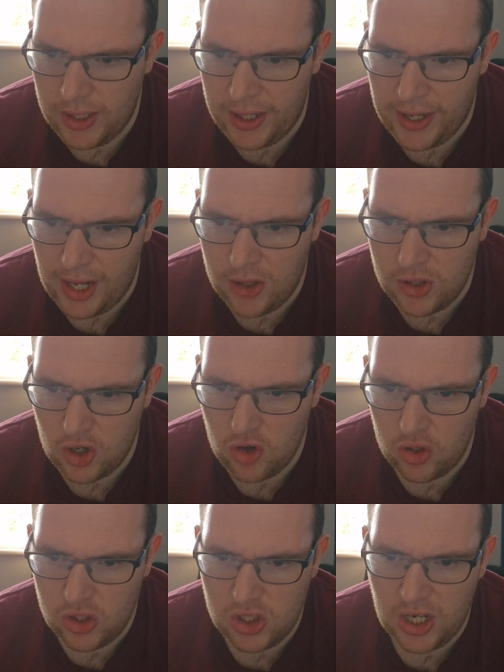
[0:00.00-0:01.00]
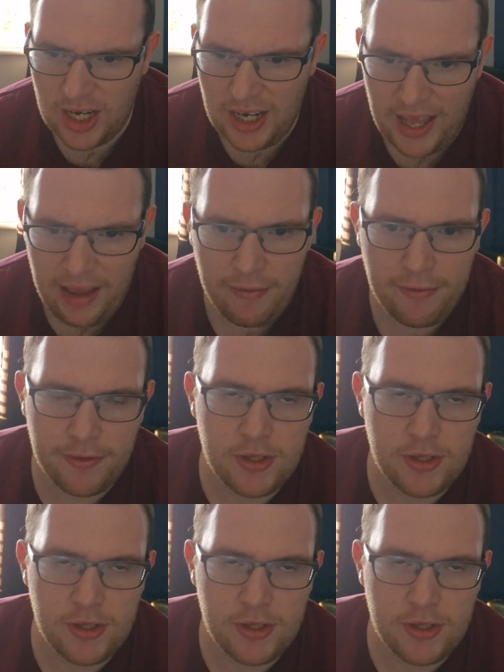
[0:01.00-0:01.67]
and then it goes across the cliff.